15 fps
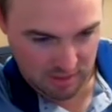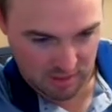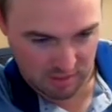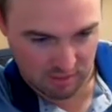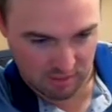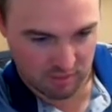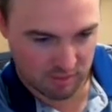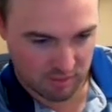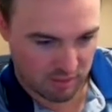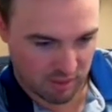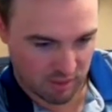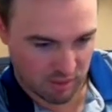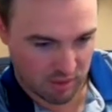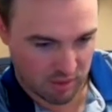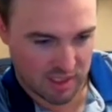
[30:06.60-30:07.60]
And
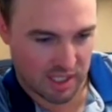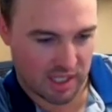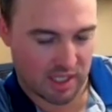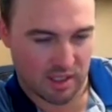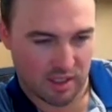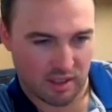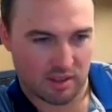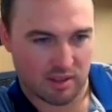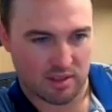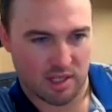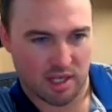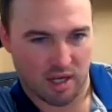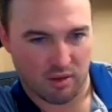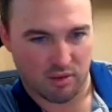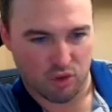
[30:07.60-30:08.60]
the data is
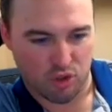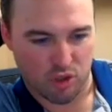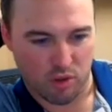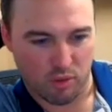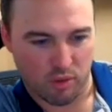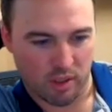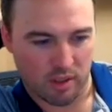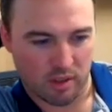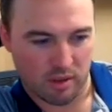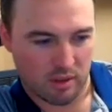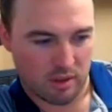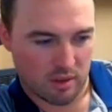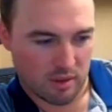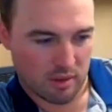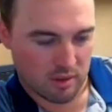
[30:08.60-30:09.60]
now showing
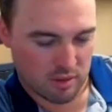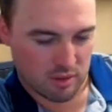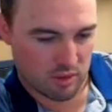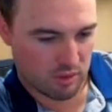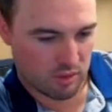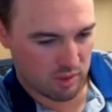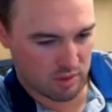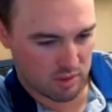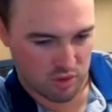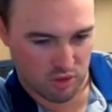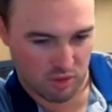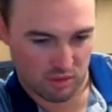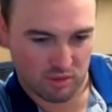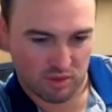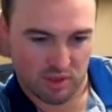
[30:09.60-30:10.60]
to these
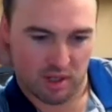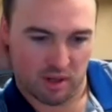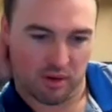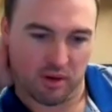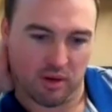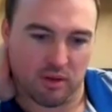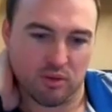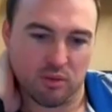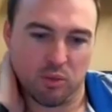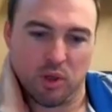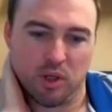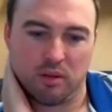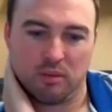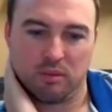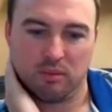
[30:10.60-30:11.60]
insurance carriers
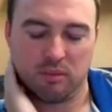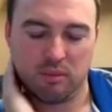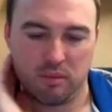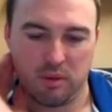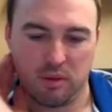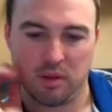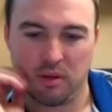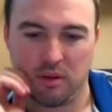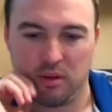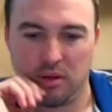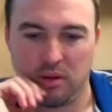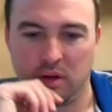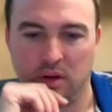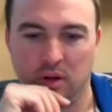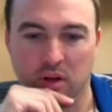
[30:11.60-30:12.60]
what
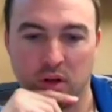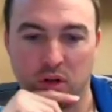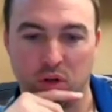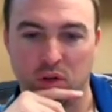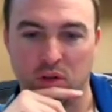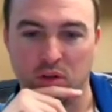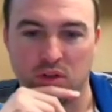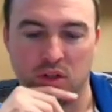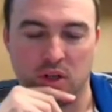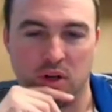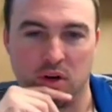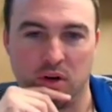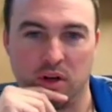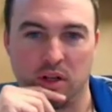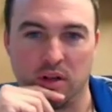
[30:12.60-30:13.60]
a good
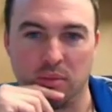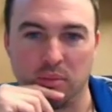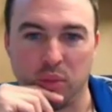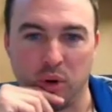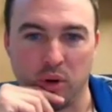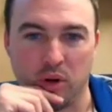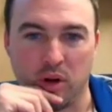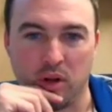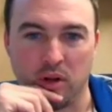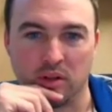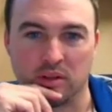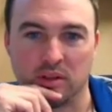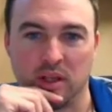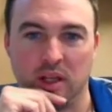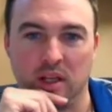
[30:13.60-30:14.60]
security protocol
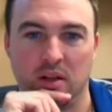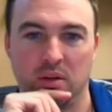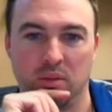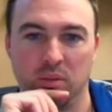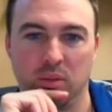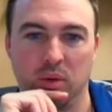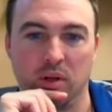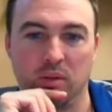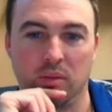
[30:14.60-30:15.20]
looks like and what